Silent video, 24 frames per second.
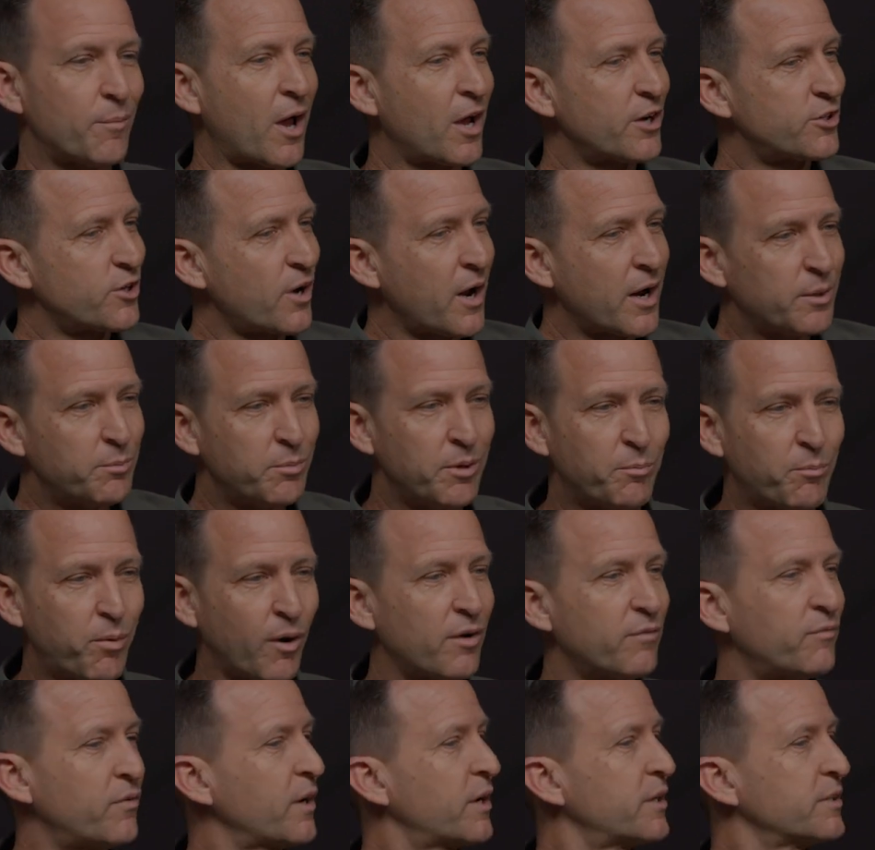not trying to be
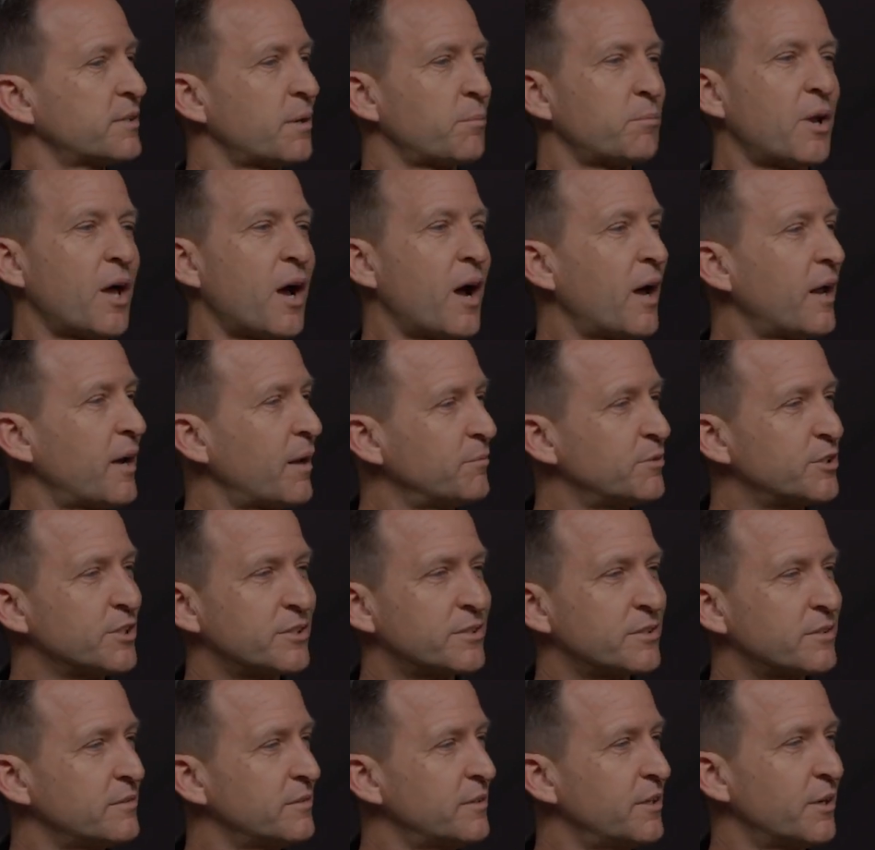perfect, because I'm not. I'm
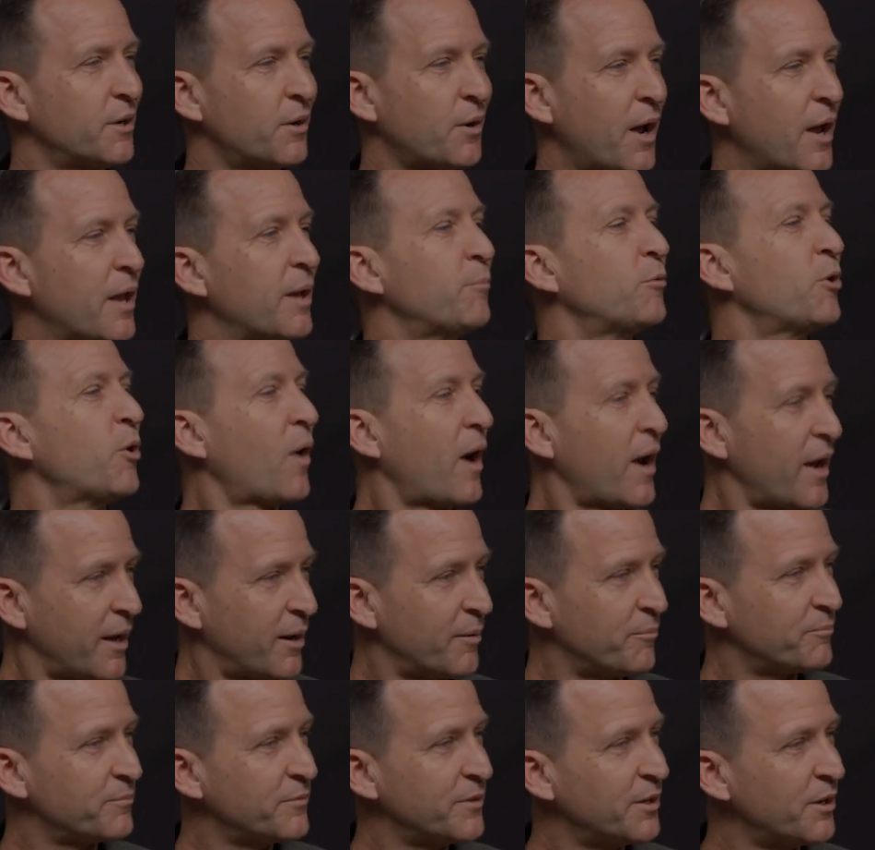just, I am who I
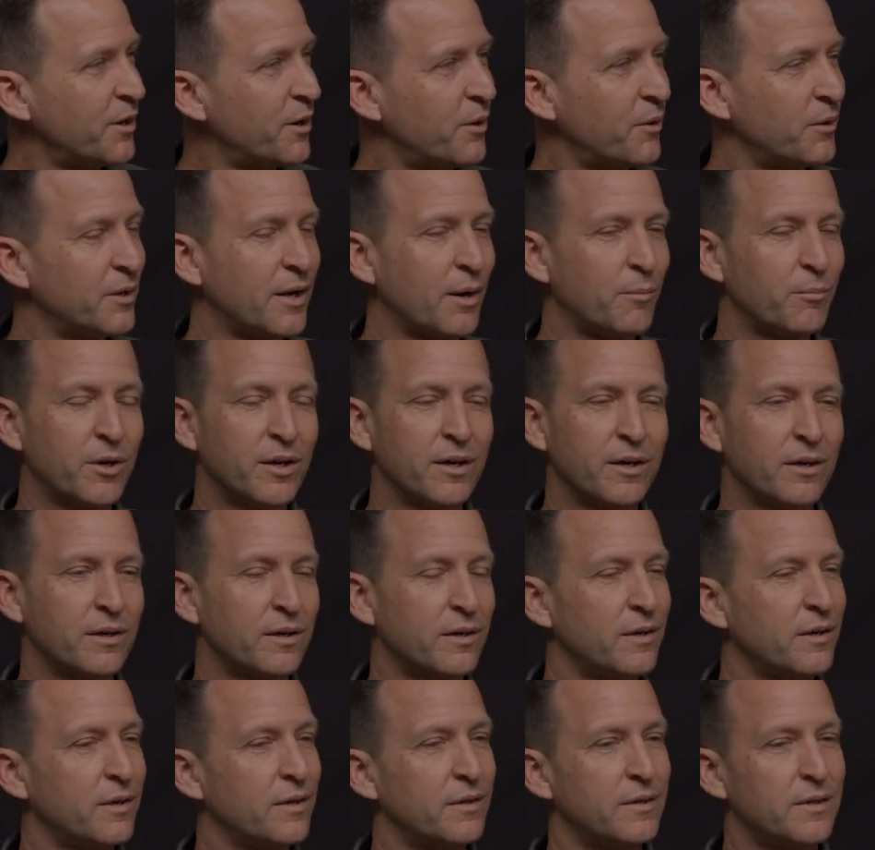am, and I'm
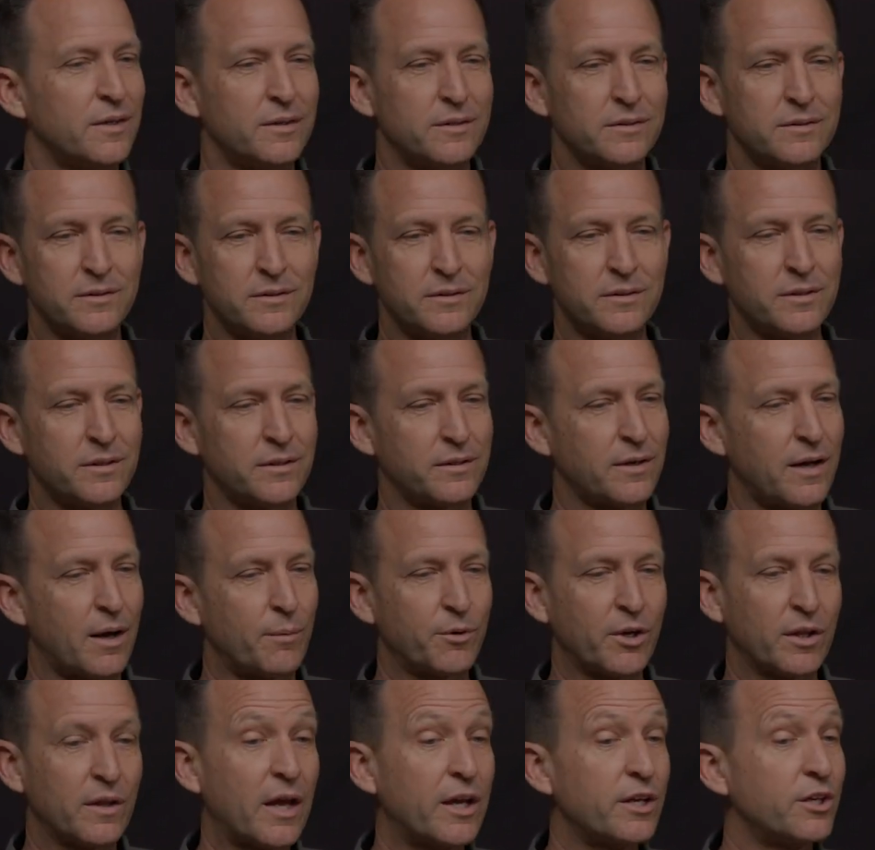
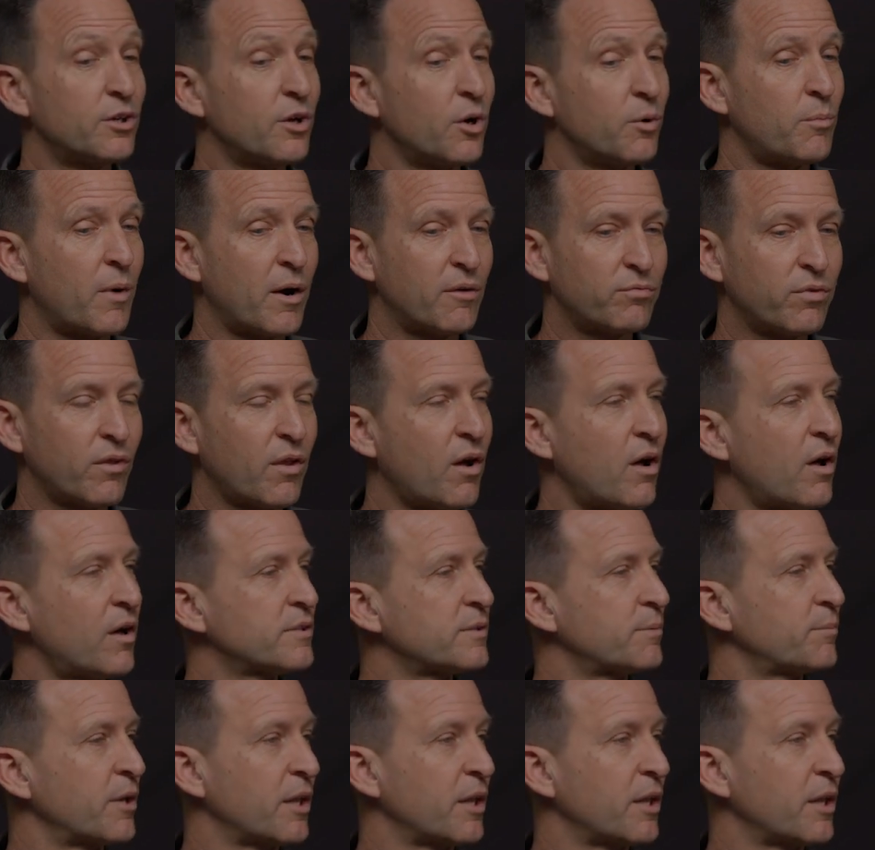gonna let you know my flaws.